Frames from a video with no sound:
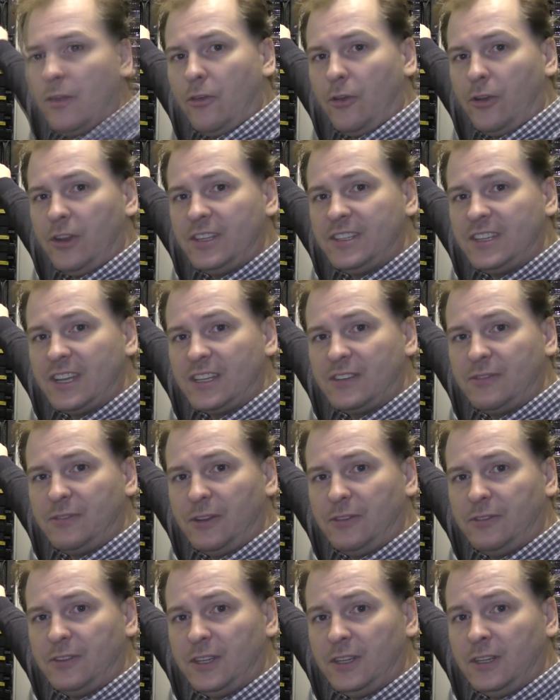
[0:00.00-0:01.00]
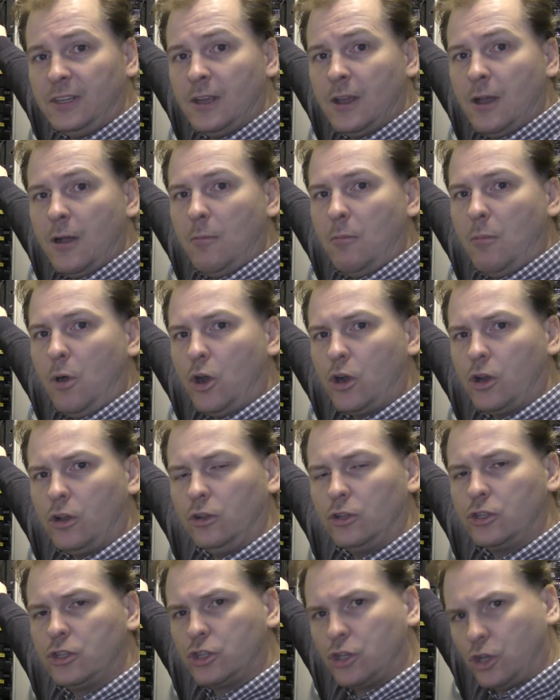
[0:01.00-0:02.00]
3650
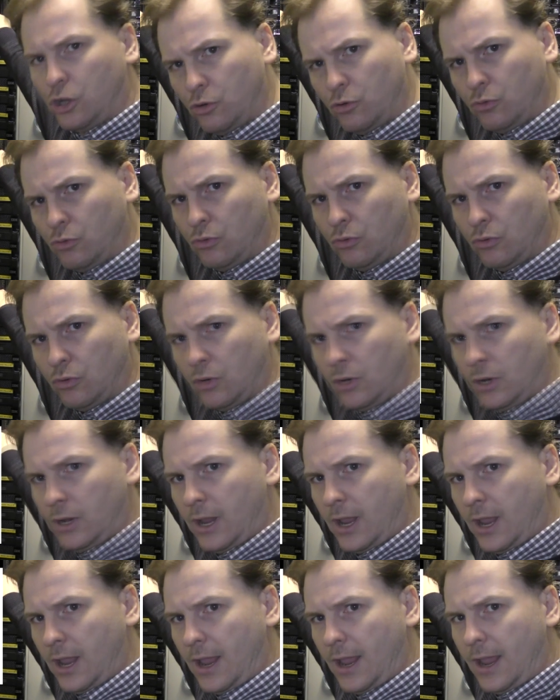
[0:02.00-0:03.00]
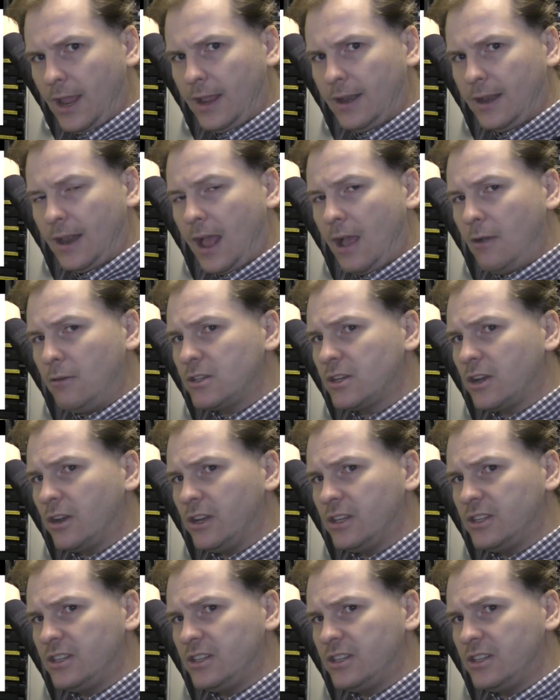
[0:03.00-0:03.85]
Model 2 and I was gonna